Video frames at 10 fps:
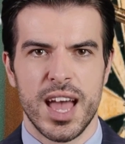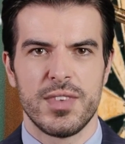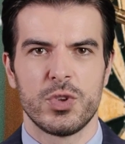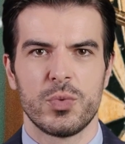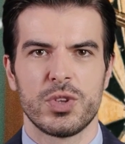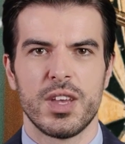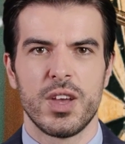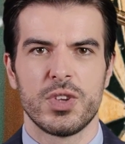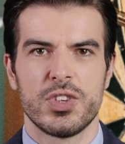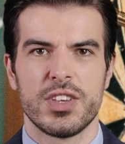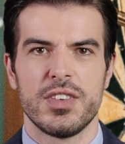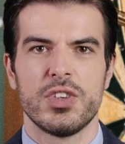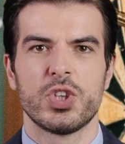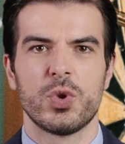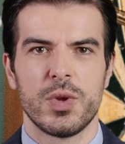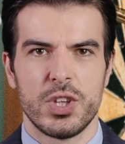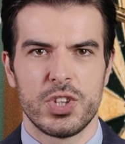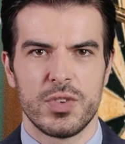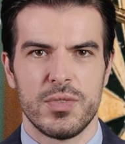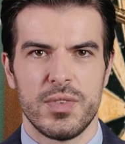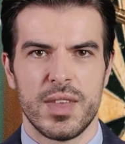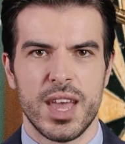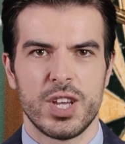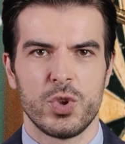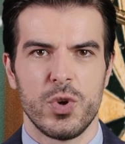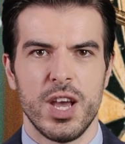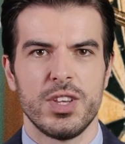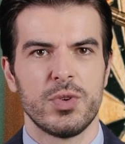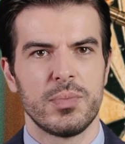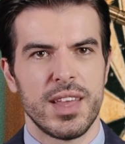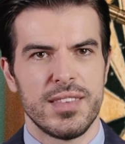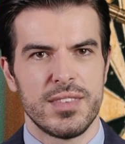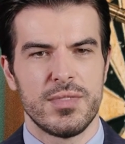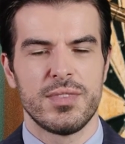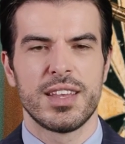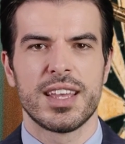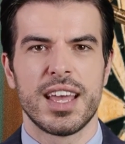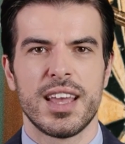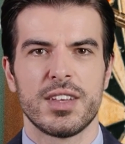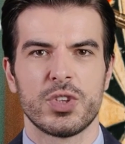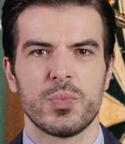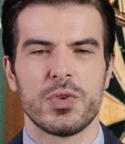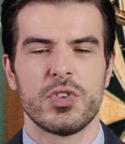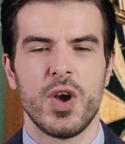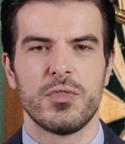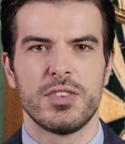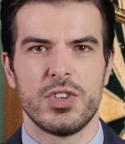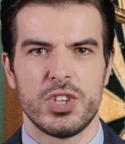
have to acknowledge this situation and try their best they can to resolve this